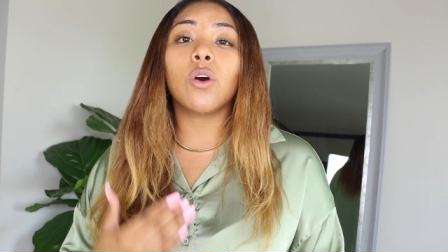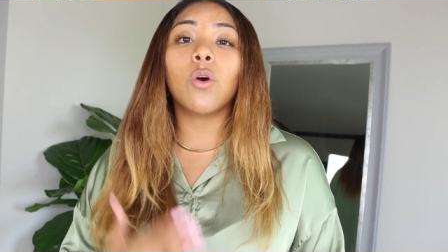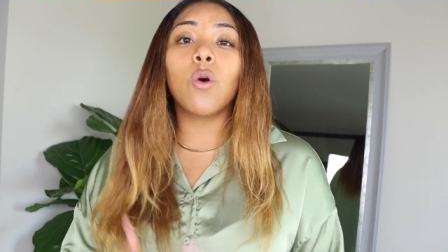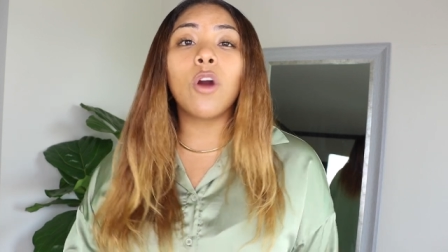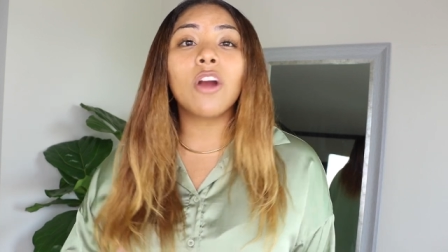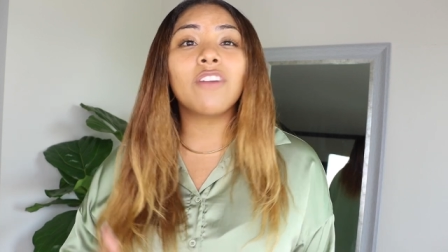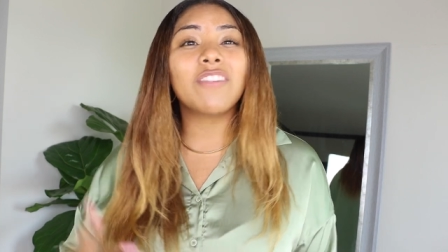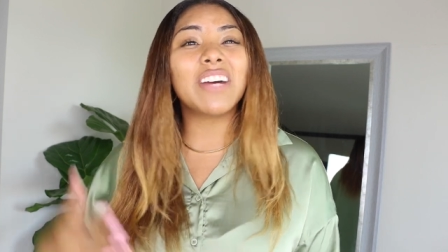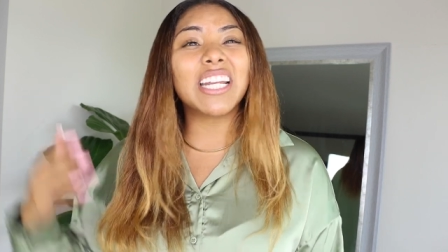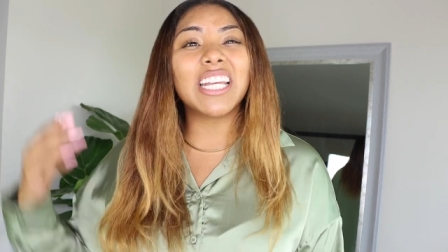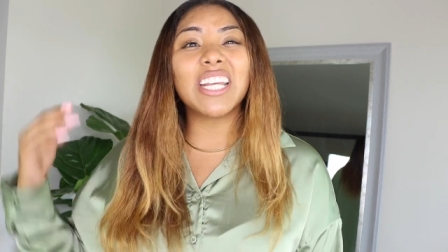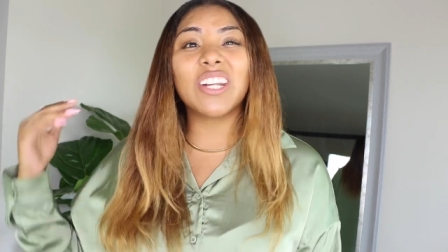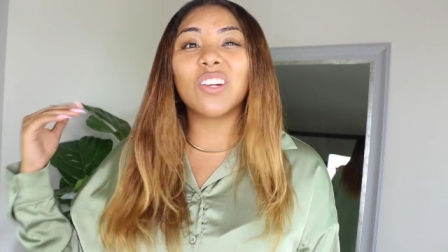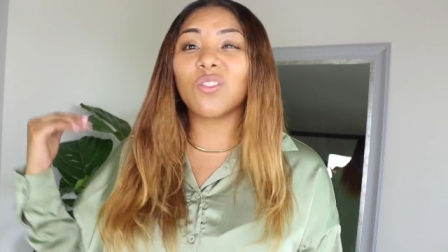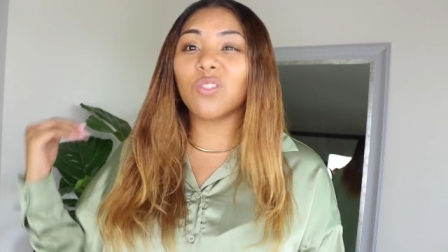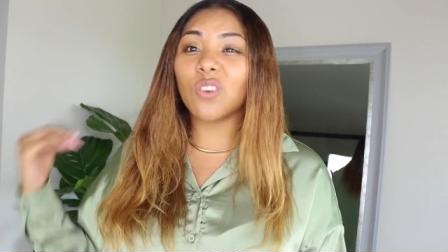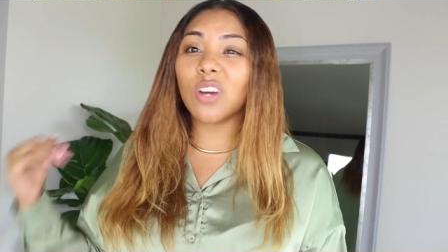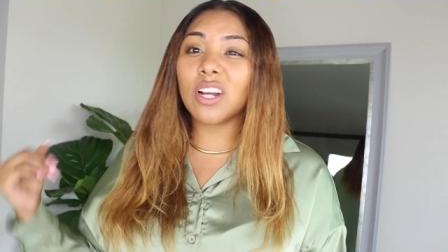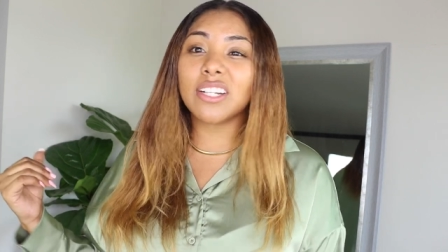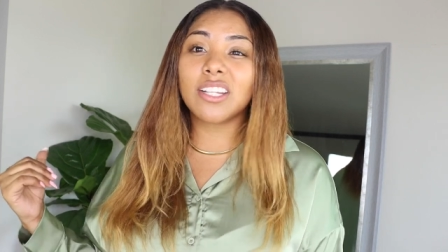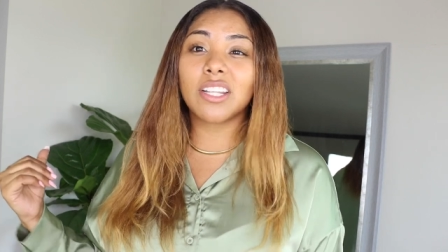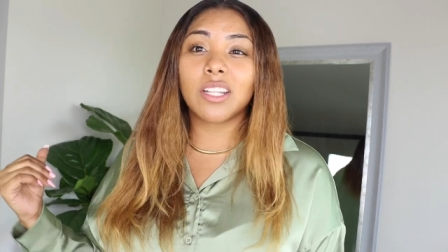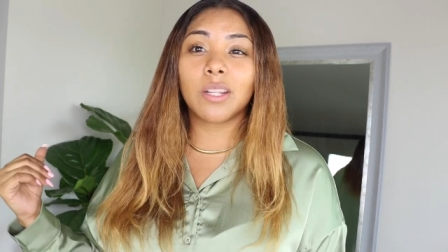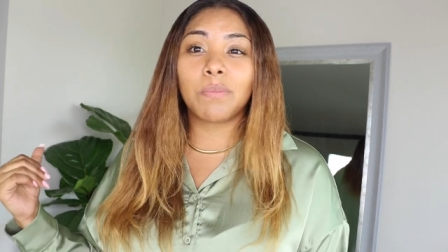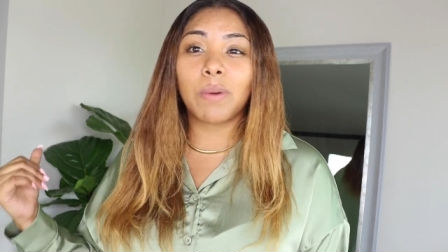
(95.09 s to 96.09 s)
or if I need to
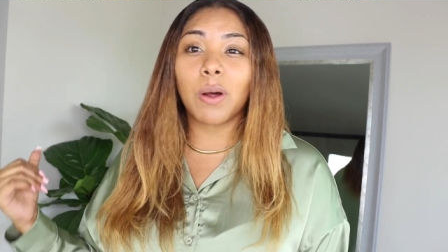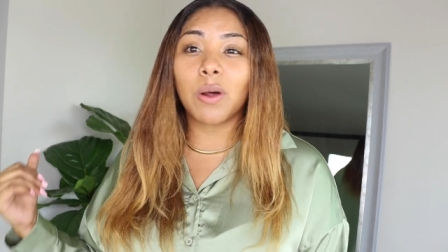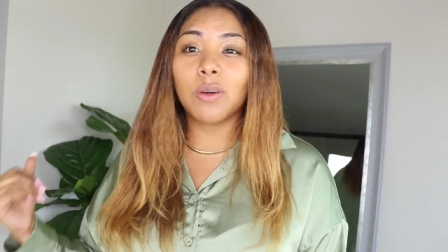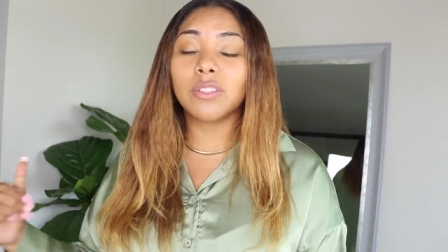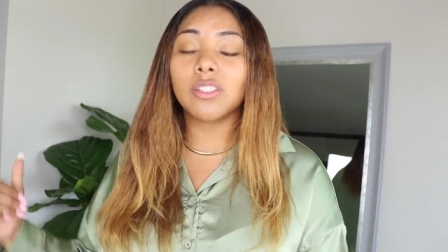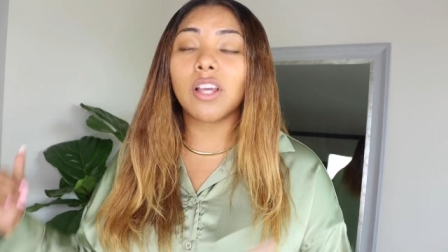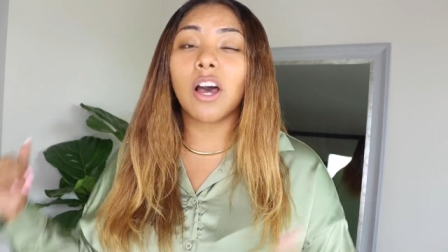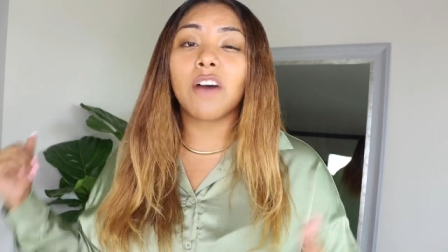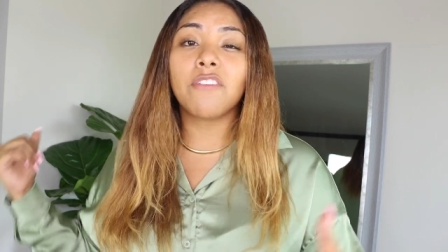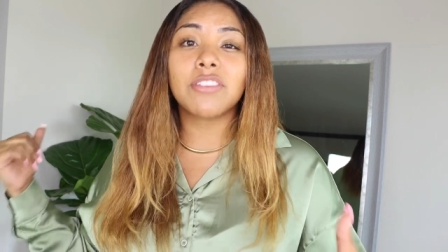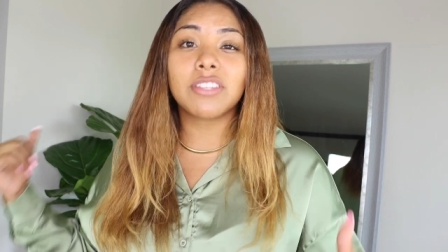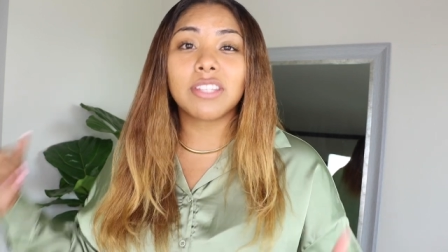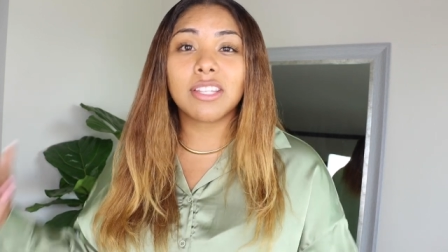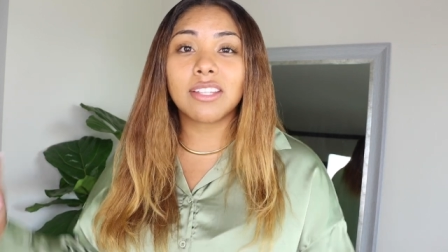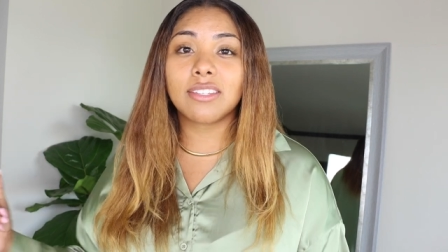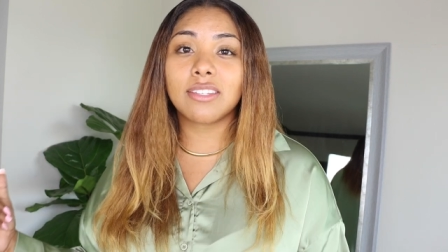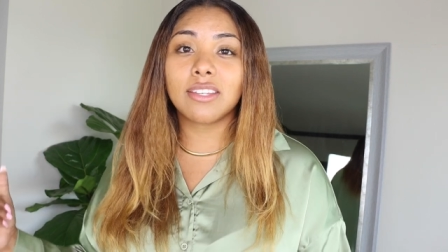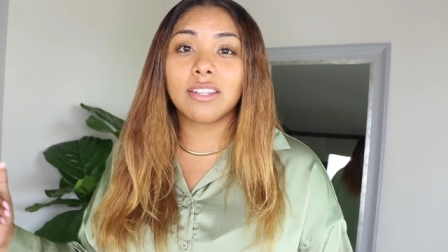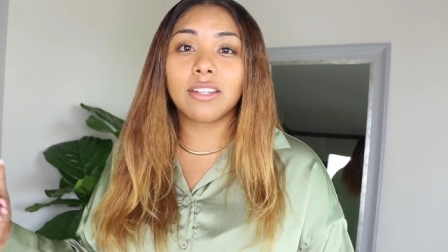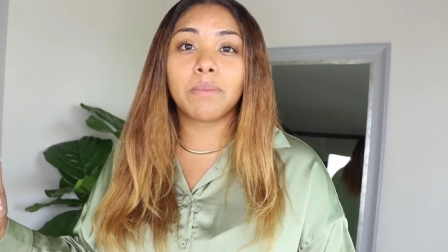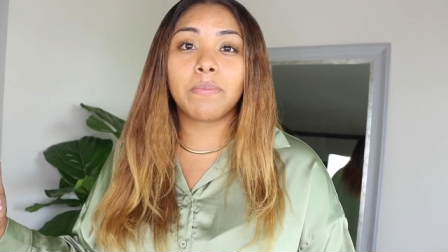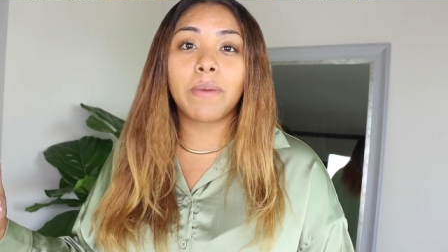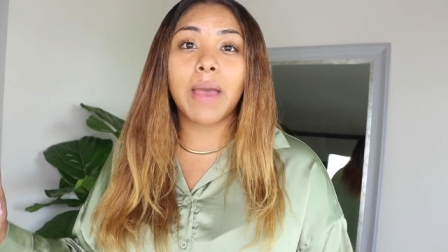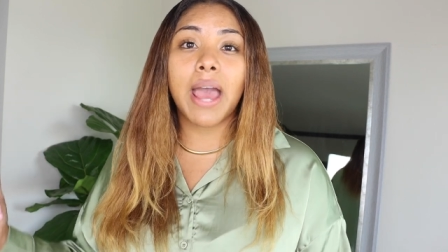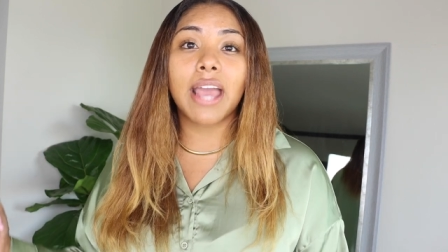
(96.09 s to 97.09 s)
run to the post office and
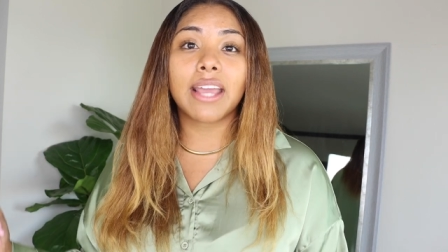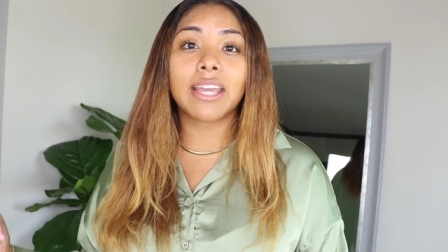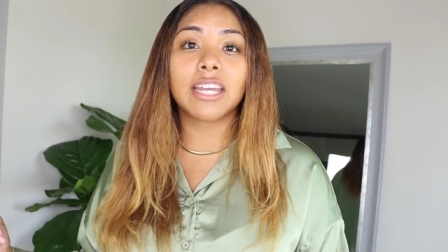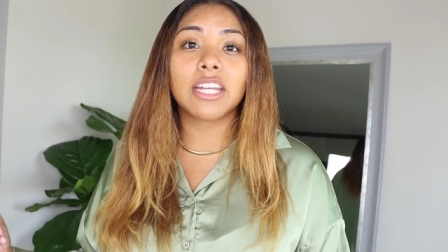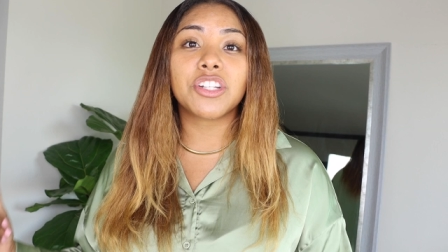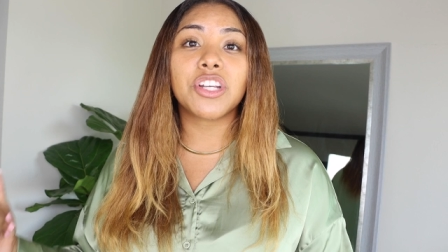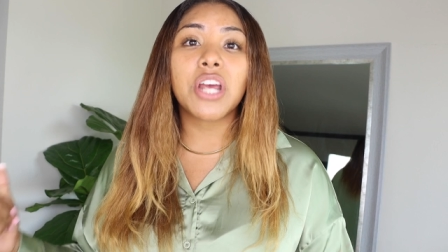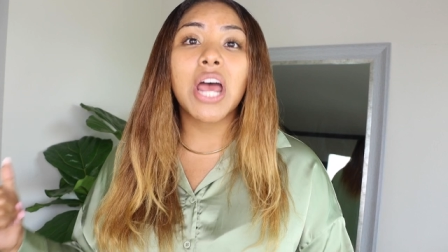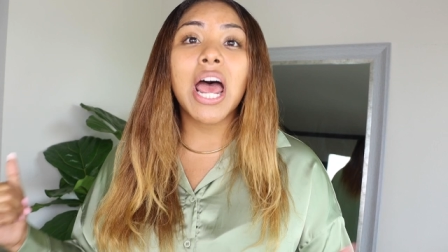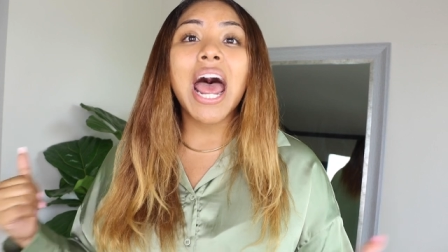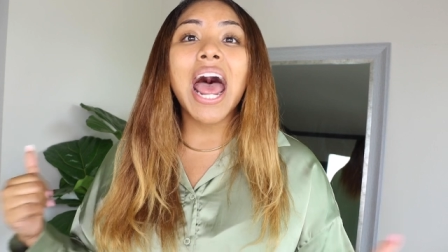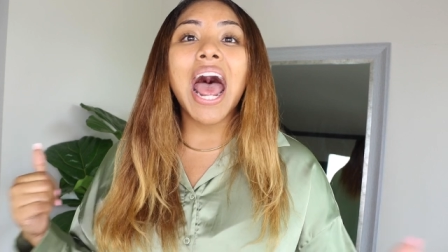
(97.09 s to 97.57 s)
send a package.